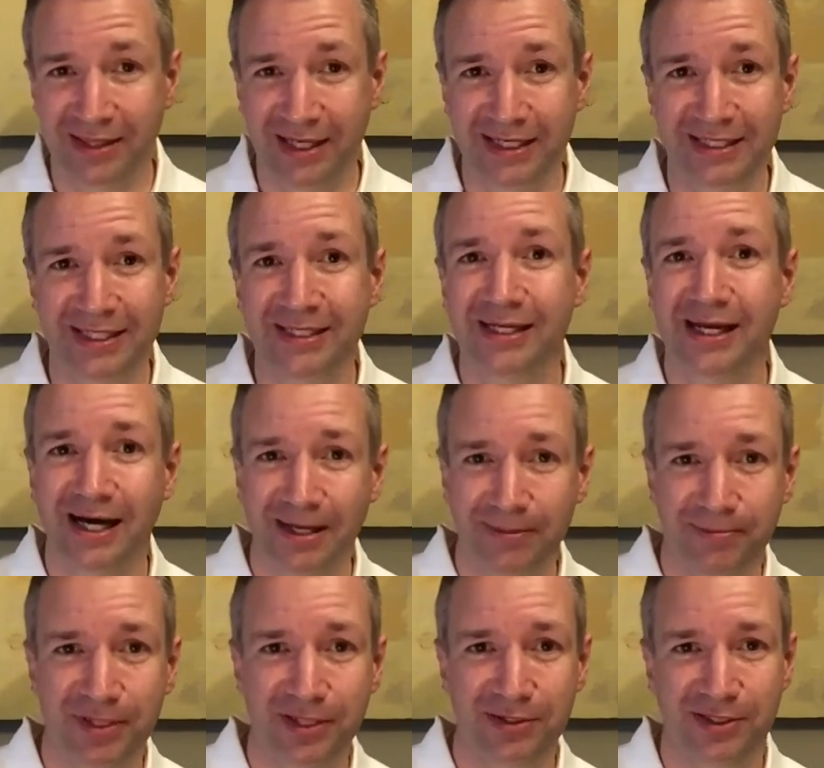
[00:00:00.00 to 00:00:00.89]
they did
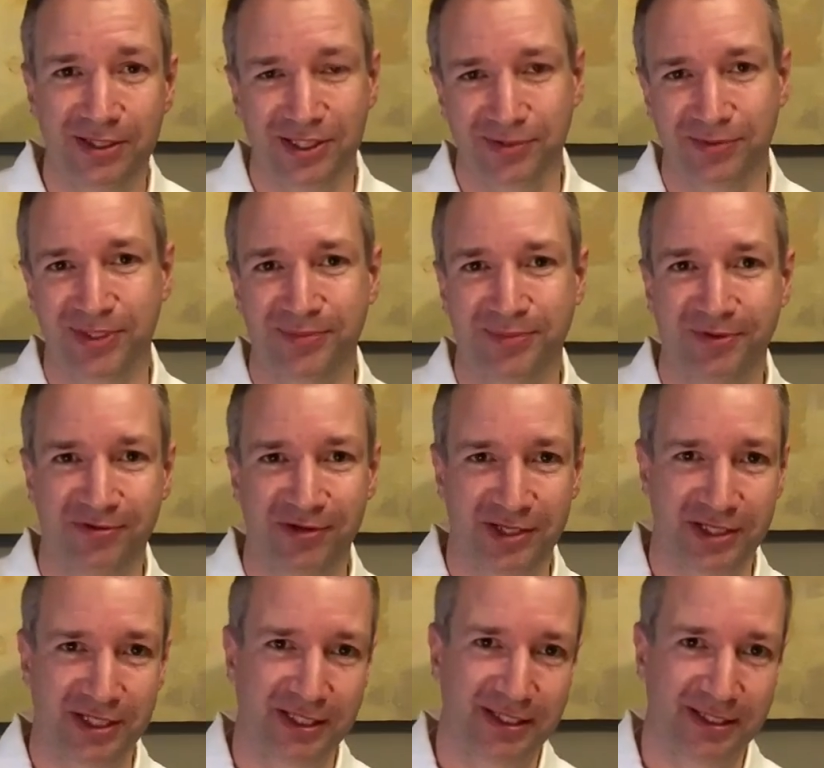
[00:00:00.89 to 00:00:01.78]
not build the Swiss
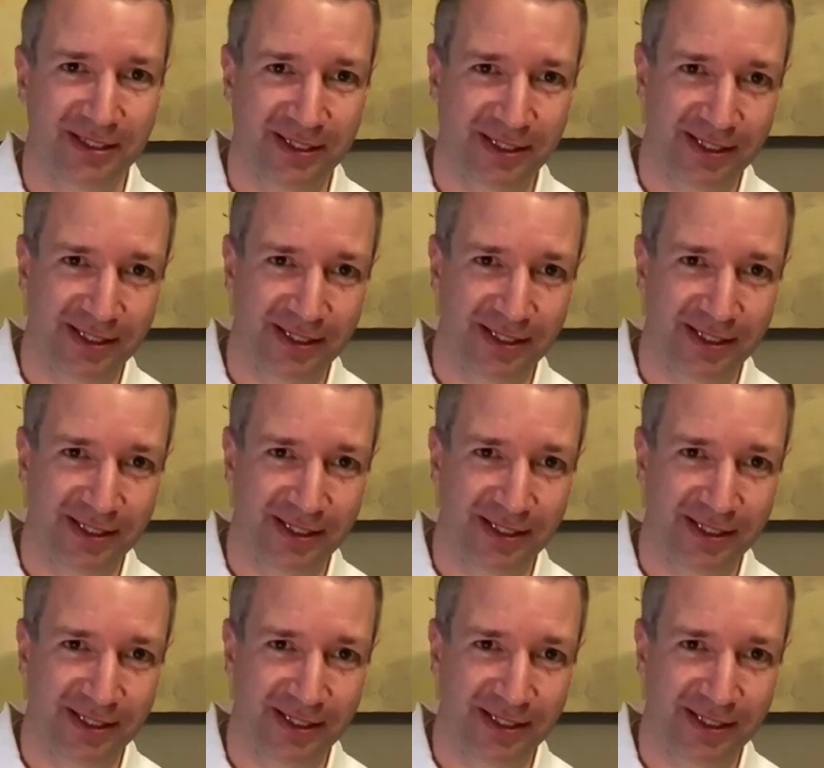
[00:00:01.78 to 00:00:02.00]
Pavilion